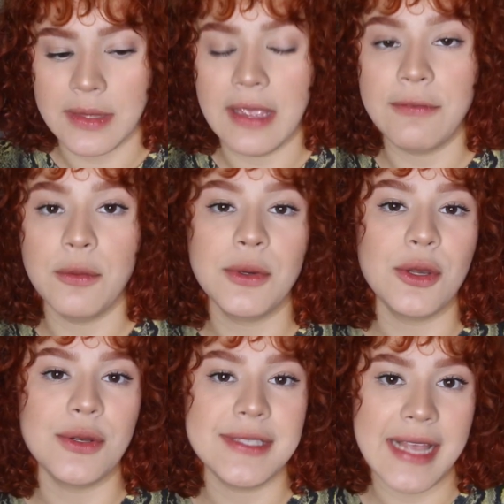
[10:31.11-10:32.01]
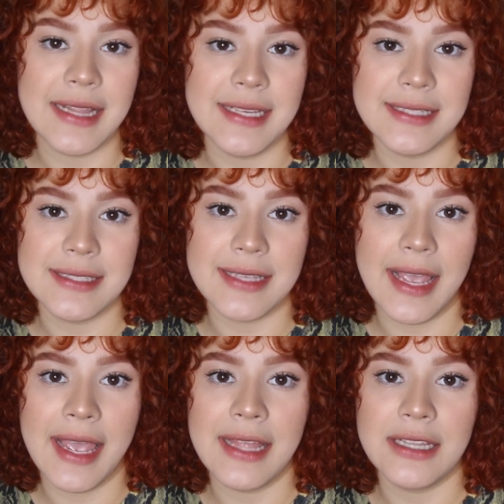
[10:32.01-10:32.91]
If you were to go to Sally's
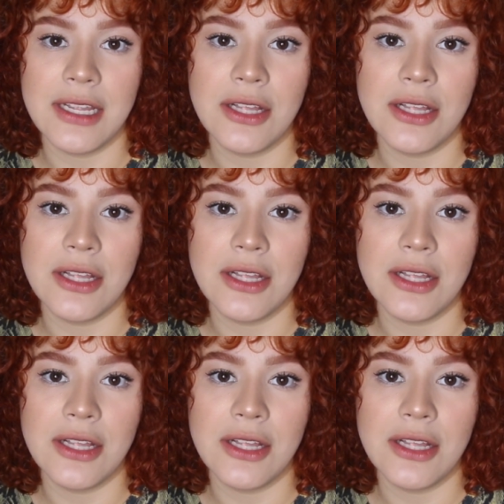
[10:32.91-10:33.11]
and